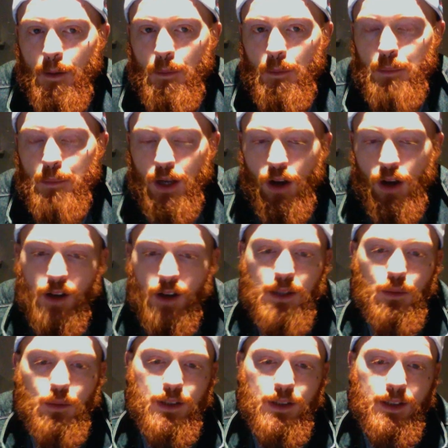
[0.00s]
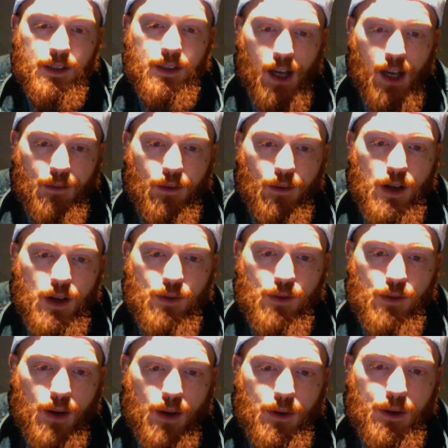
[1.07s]
Because it was a sick first
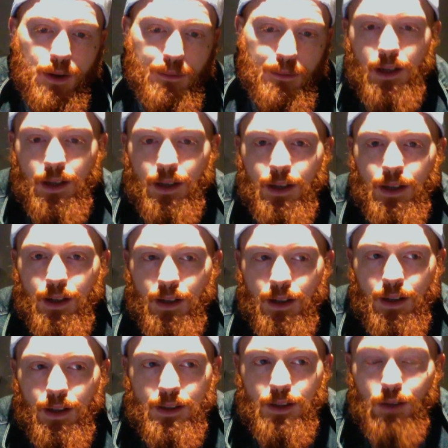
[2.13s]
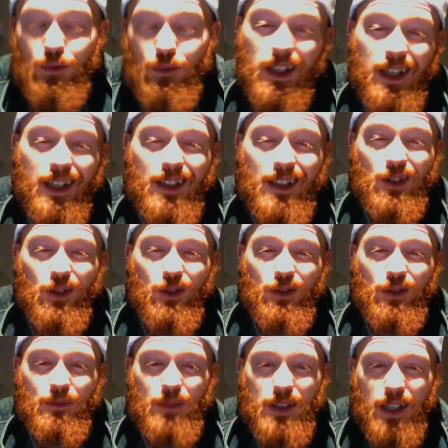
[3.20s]
round. It's not really an
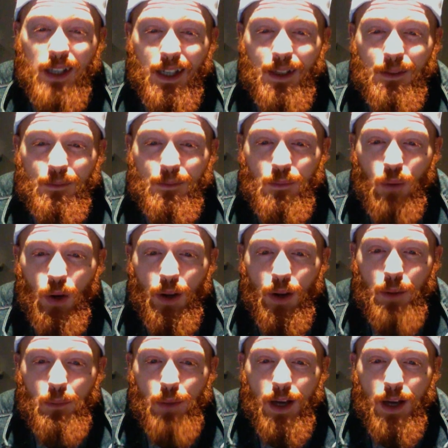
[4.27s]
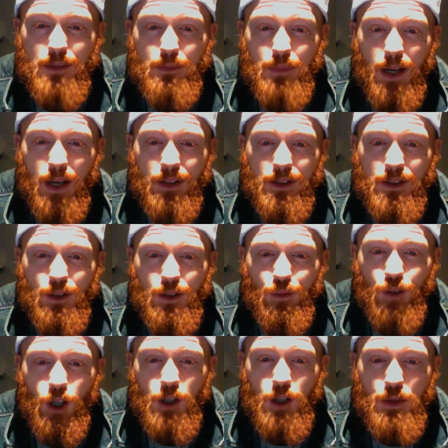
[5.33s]
insult saying one of the best battlers Don't
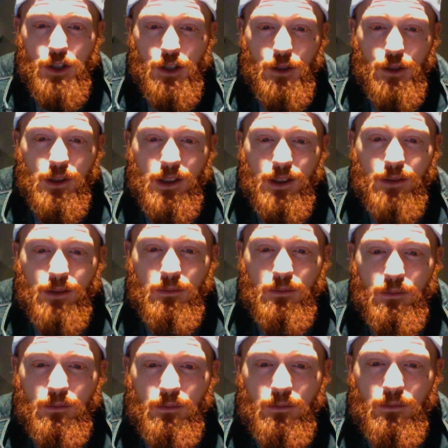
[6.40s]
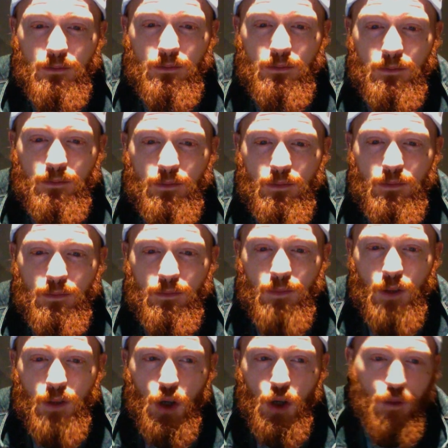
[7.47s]
Flock's produced
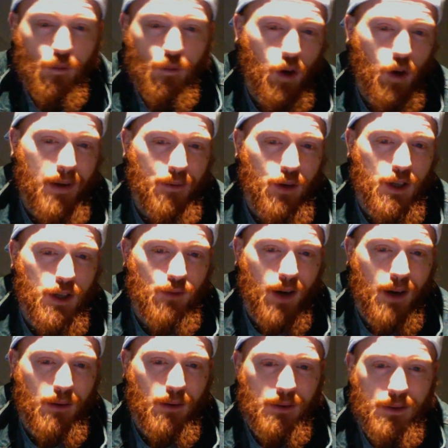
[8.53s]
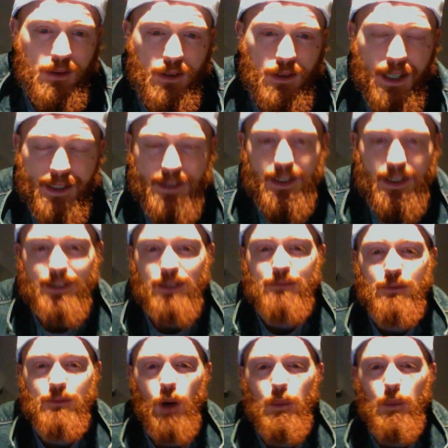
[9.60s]
could have wrote my first round. That's a
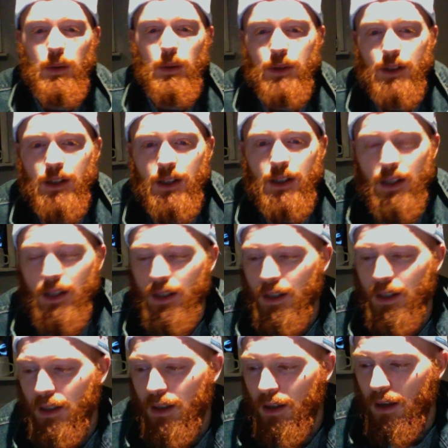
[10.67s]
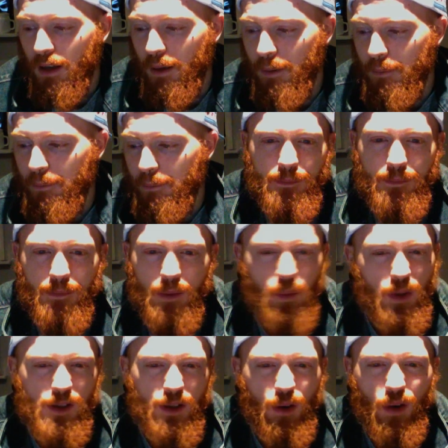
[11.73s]
compliment.
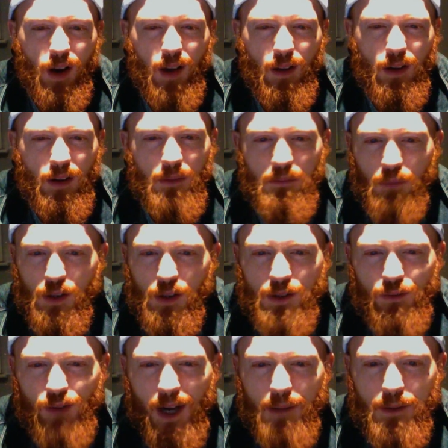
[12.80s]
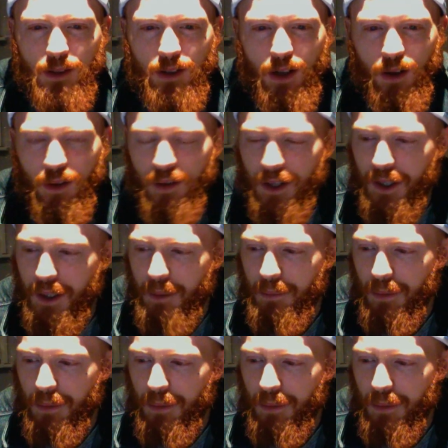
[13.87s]
Wasn't great though. Wasn't Raptor good, I don't think.